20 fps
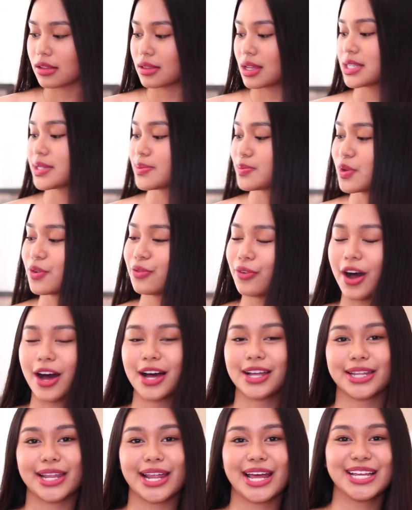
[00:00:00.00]
Now, let's move
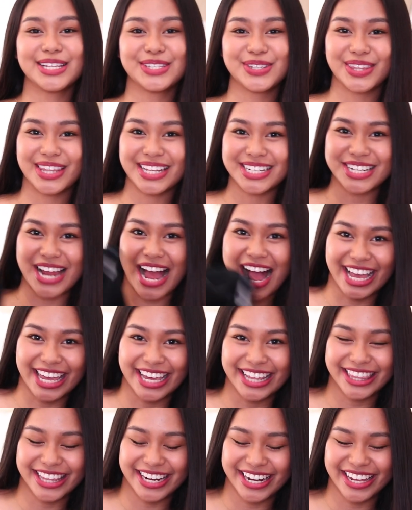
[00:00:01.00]
on to the
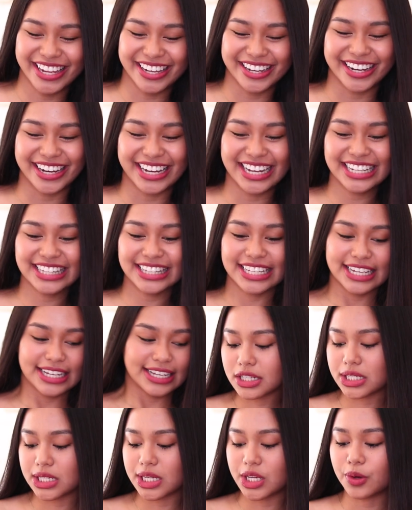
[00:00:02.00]
jacket that I got.
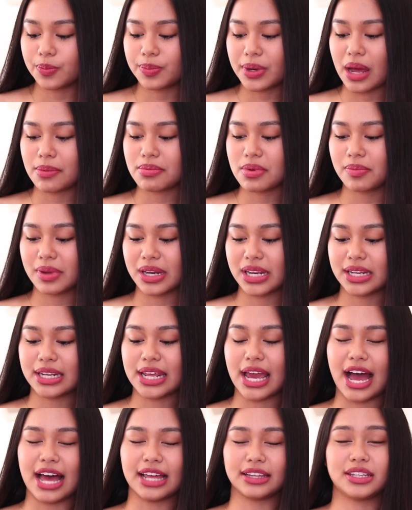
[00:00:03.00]
Actually, yung
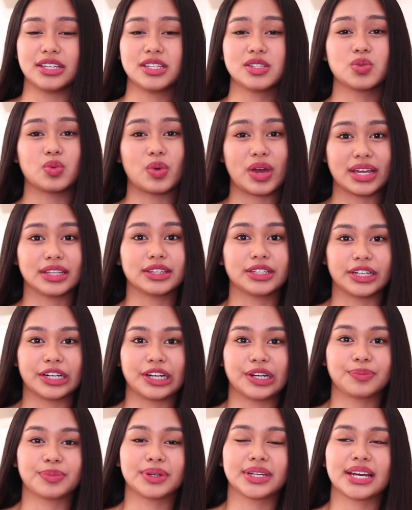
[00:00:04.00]
pinapabili ni ate,
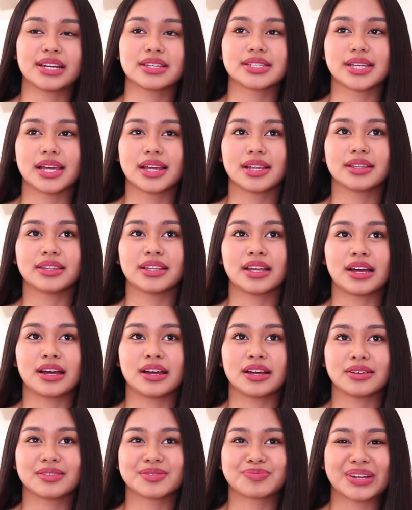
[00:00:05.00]
sweater. But I said
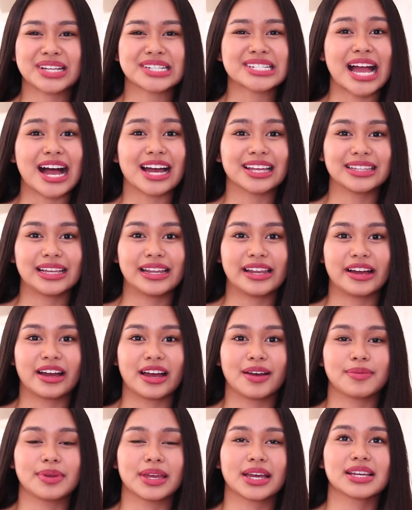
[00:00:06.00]
na mag-jacket na lang
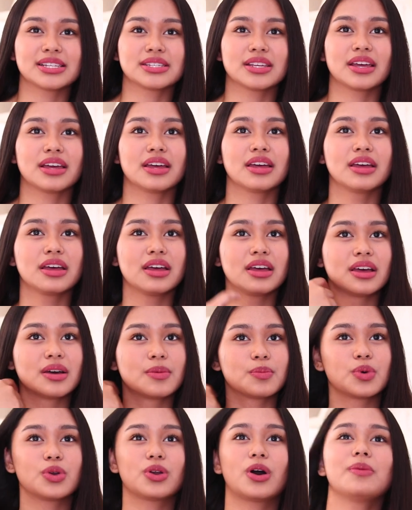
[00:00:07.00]
kami kasi
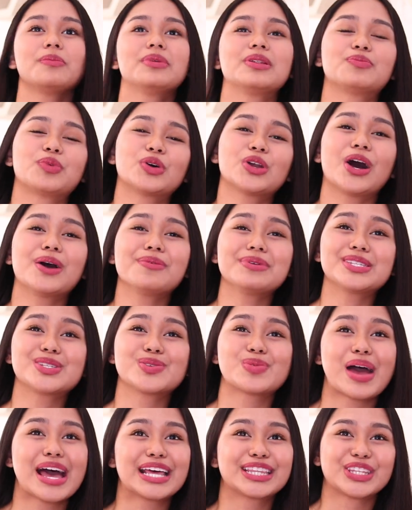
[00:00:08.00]
puro kami
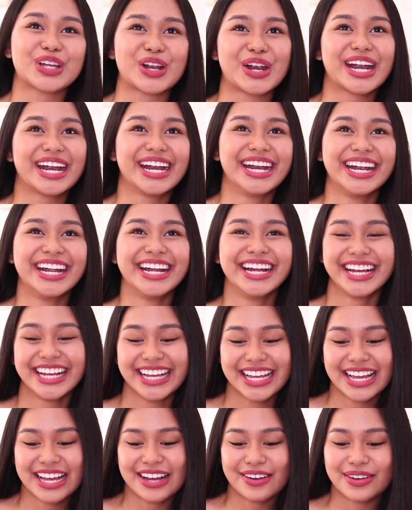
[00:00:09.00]
sweater.
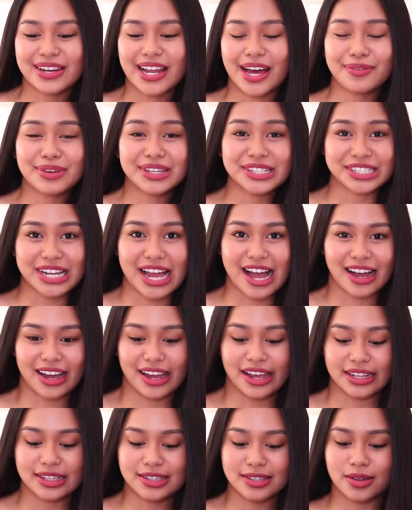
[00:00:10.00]
Wala kaming
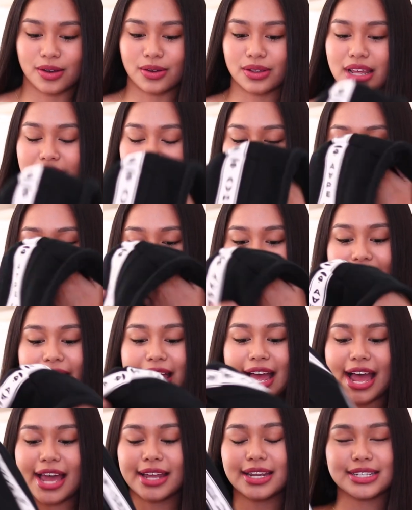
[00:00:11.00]
jacket. So, that's
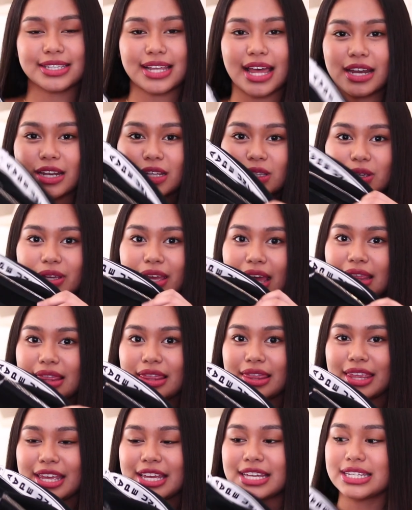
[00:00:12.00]
why I decided to get
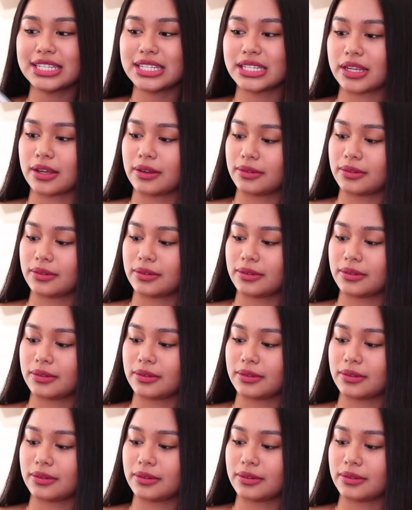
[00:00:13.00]
this.